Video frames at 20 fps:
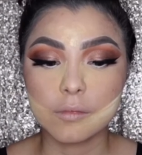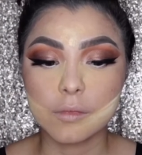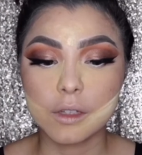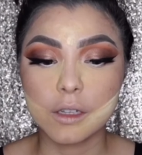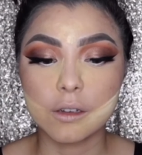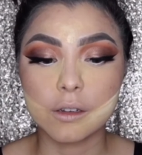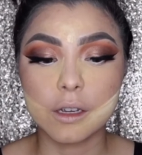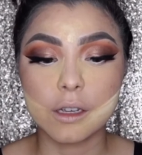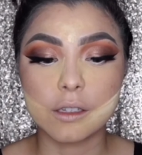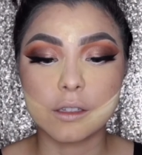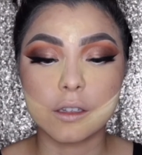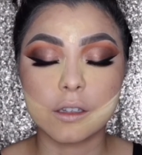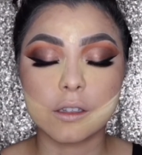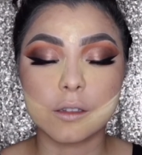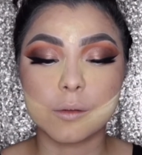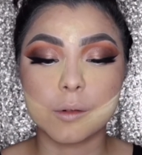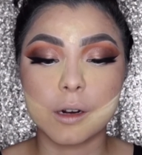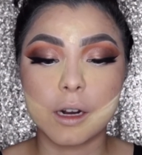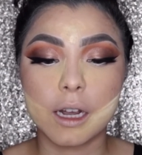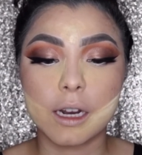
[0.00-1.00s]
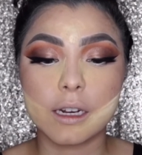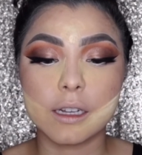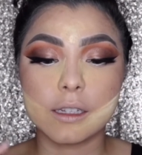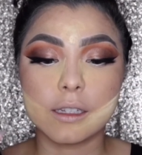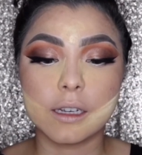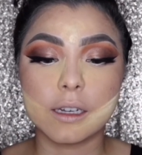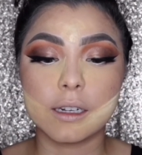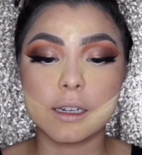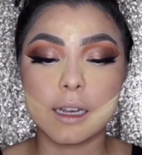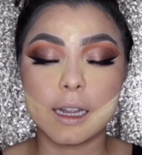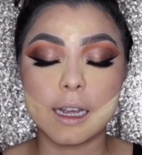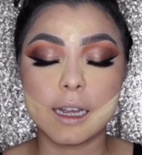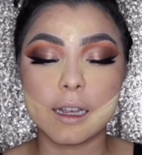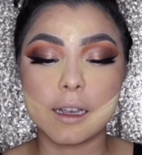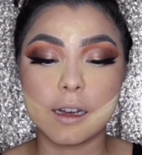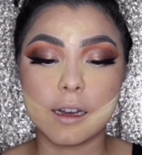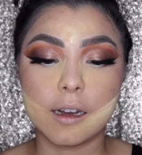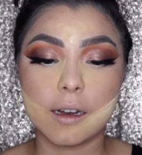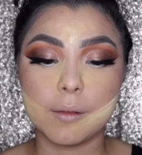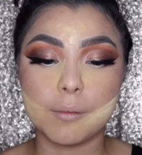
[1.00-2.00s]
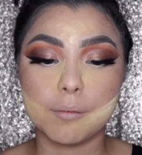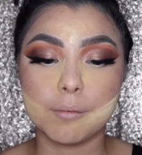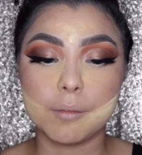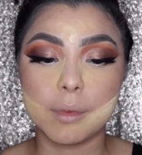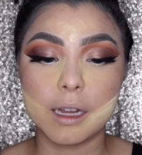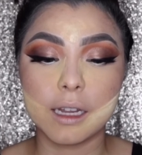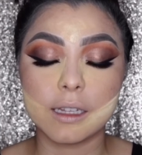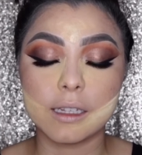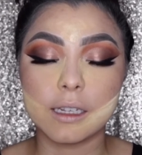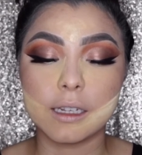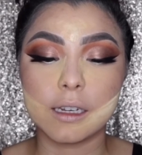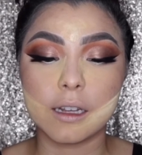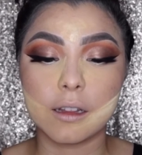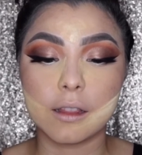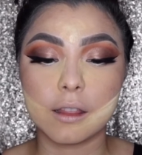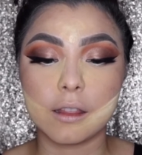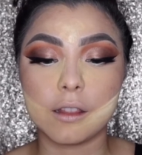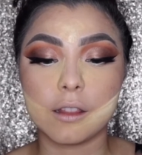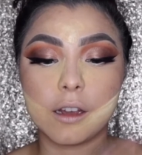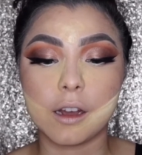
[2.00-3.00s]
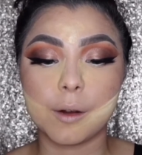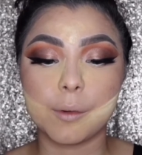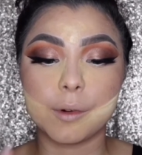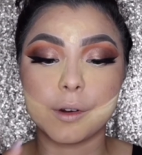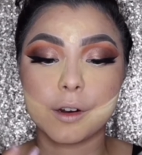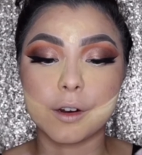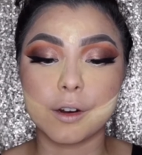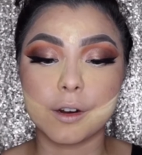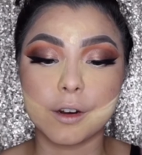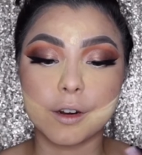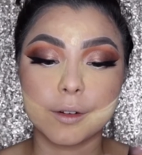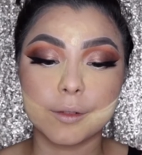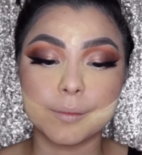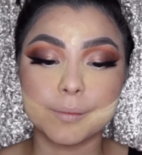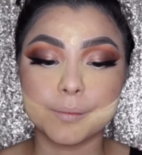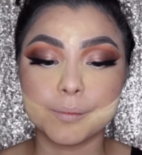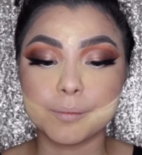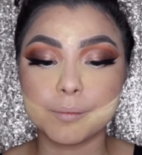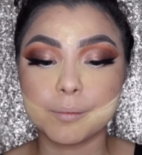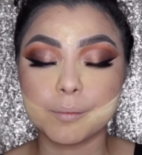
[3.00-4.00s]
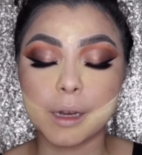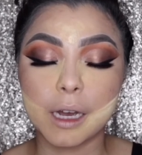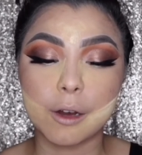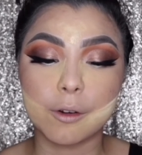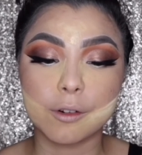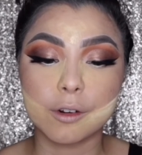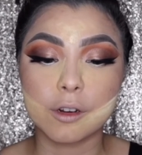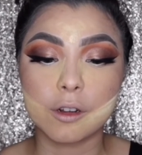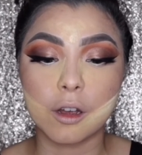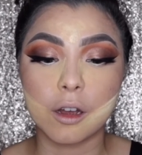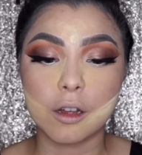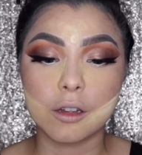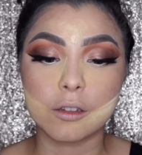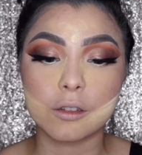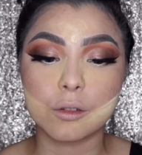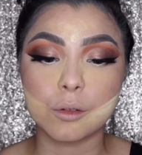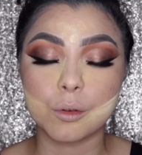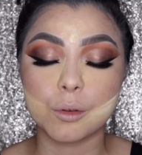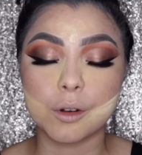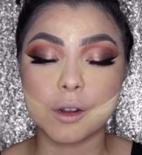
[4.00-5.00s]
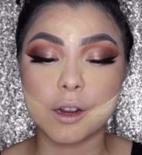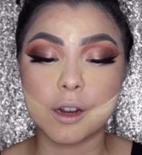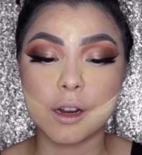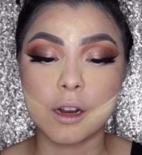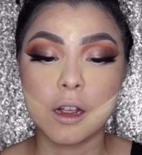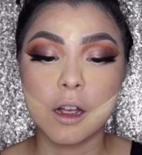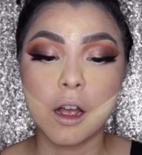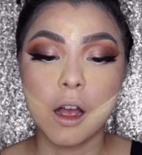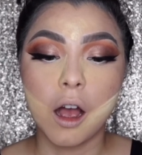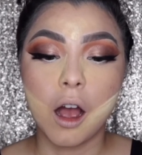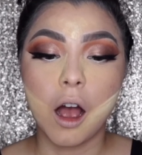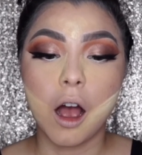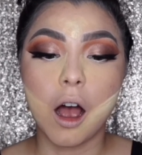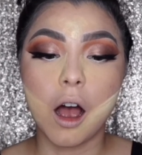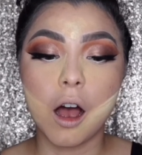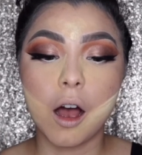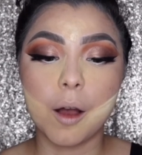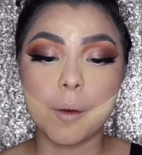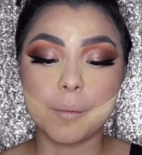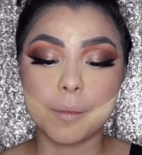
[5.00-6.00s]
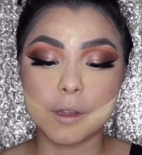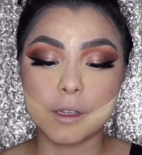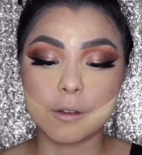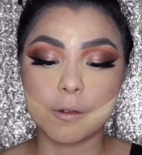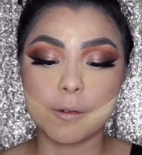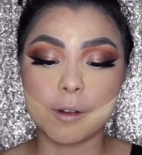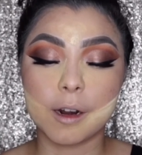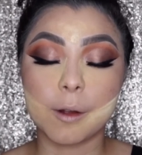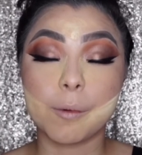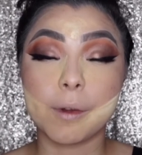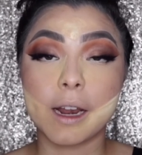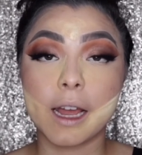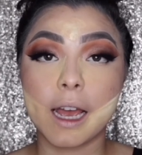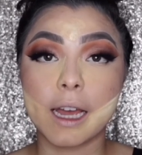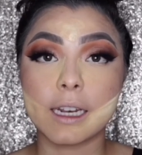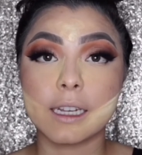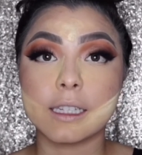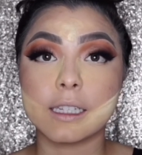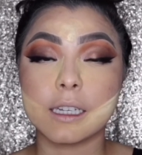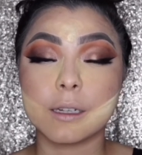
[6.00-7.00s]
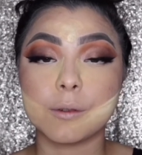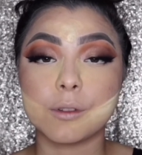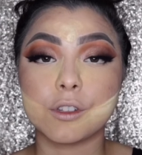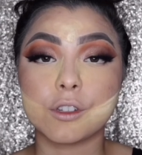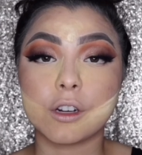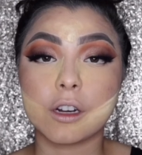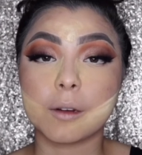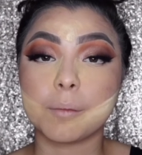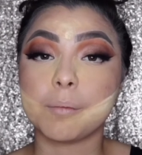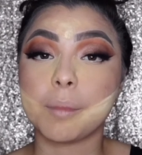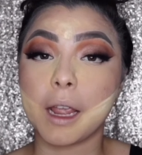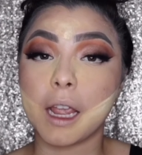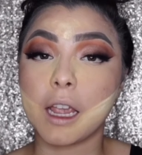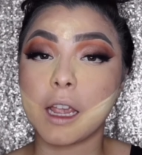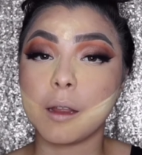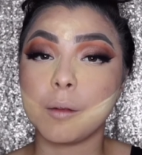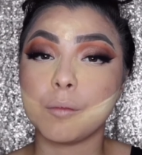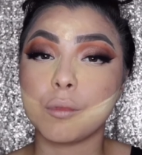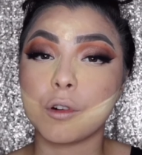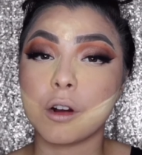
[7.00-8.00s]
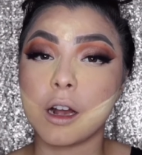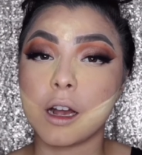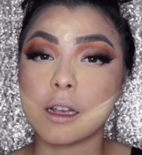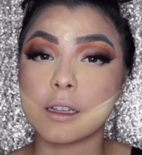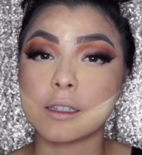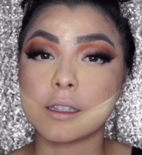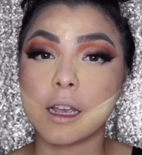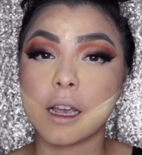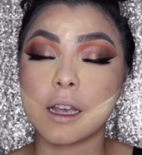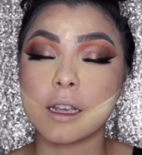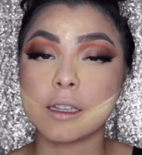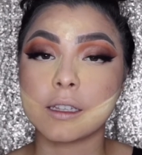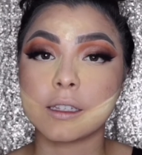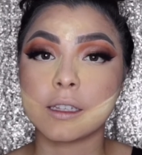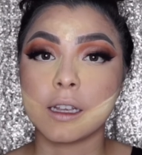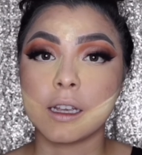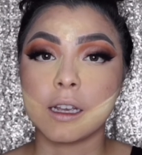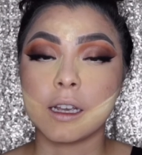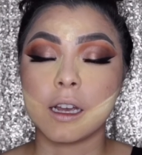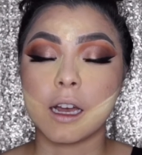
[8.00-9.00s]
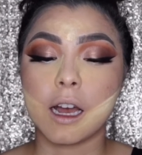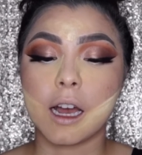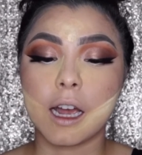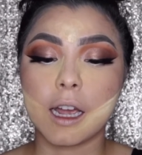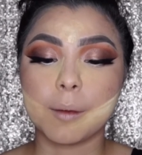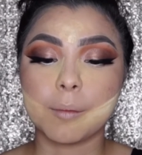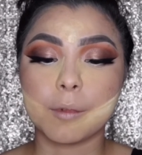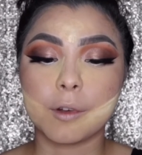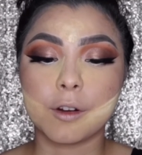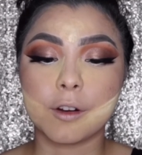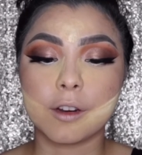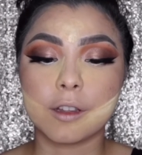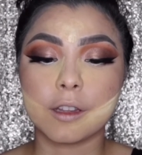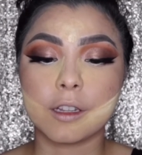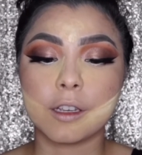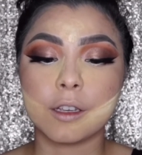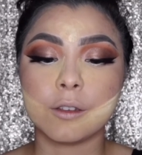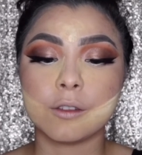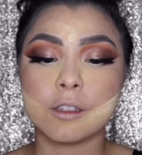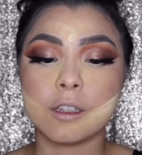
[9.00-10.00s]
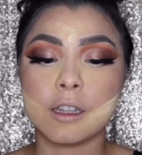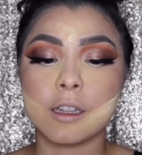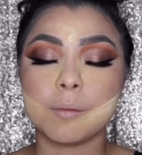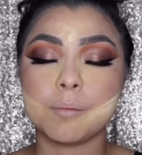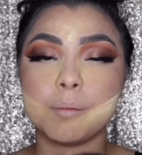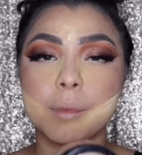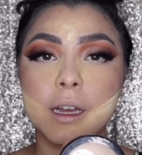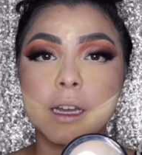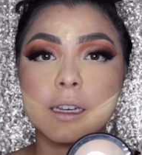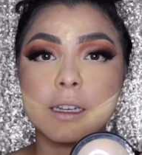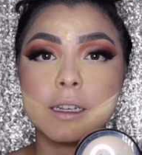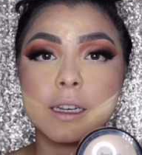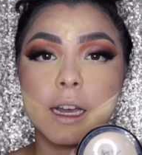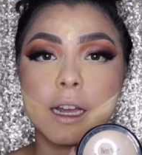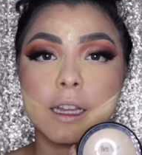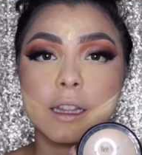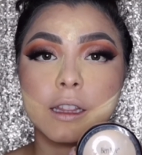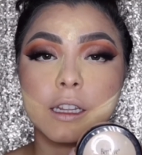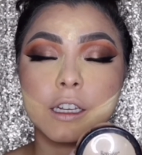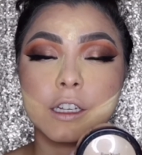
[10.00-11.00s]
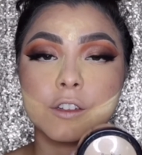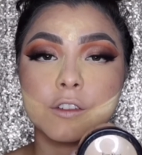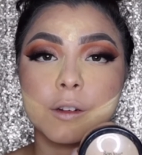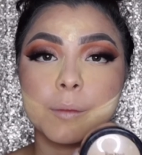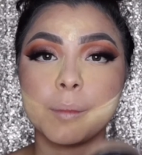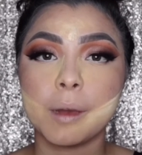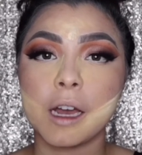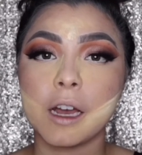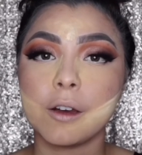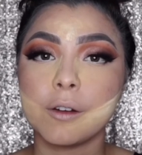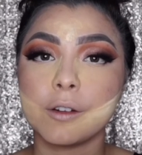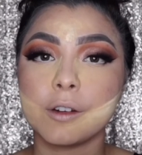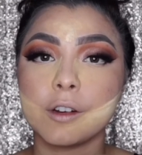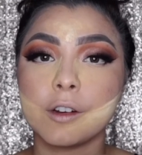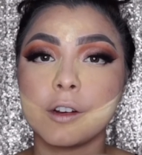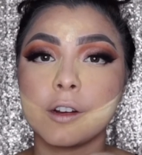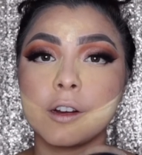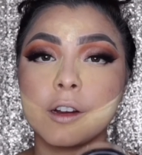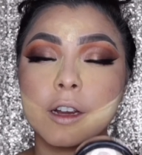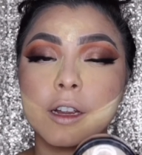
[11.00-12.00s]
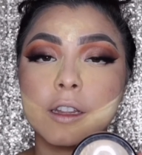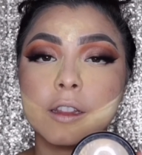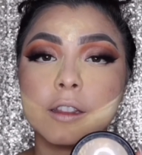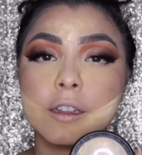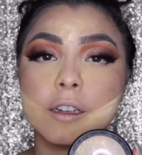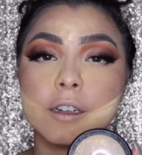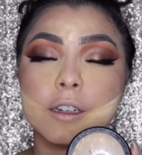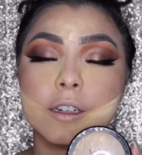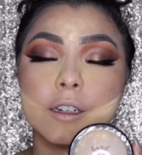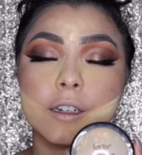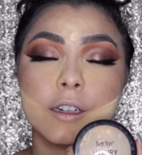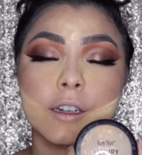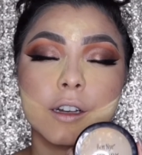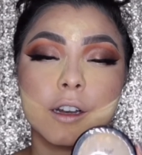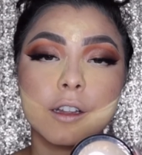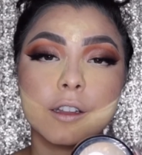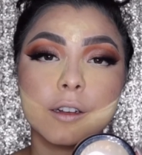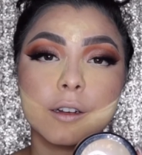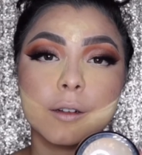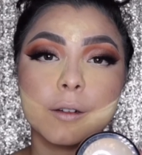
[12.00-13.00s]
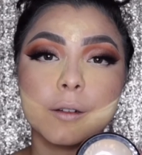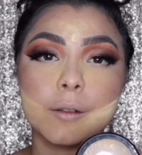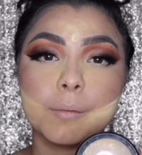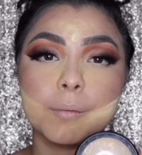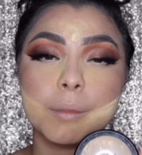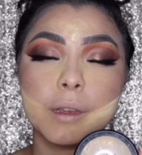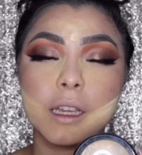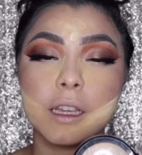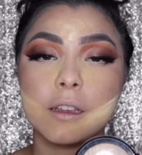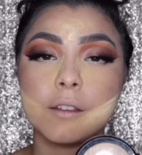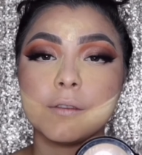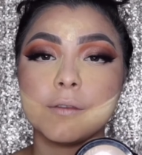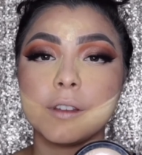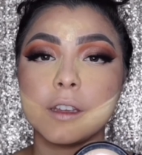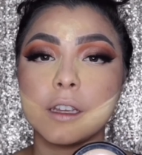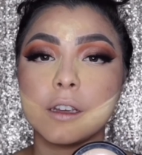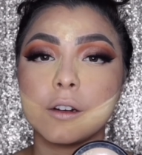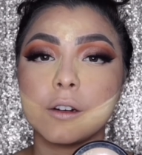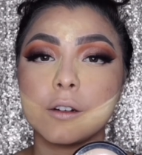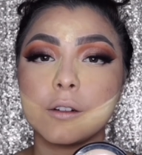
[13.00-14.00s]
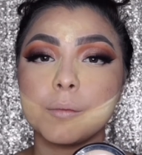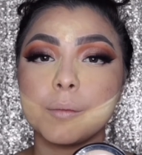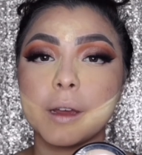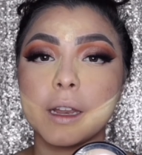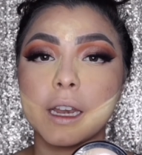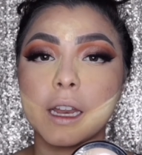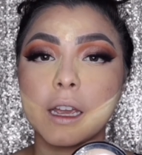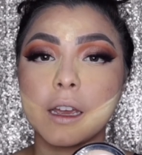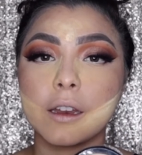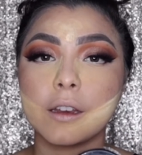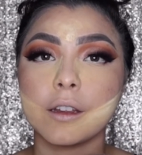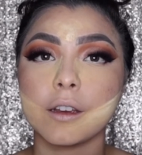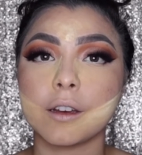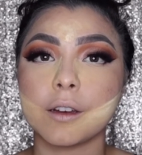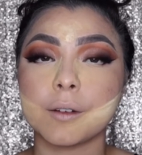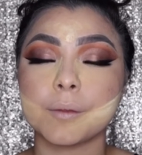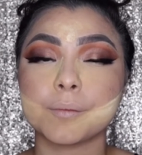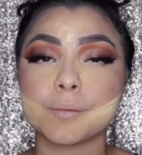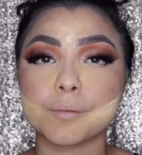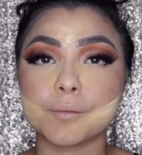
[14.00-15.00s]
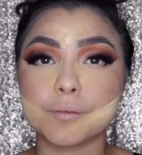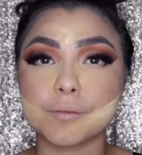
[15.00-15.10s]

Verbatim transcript: Okay, since we're kind of done like um, blending up our powder contour, um, so what I went ahead and did was start baking process. I'm currently using the Ben Nye Luxury Powder and the color BVO Banana.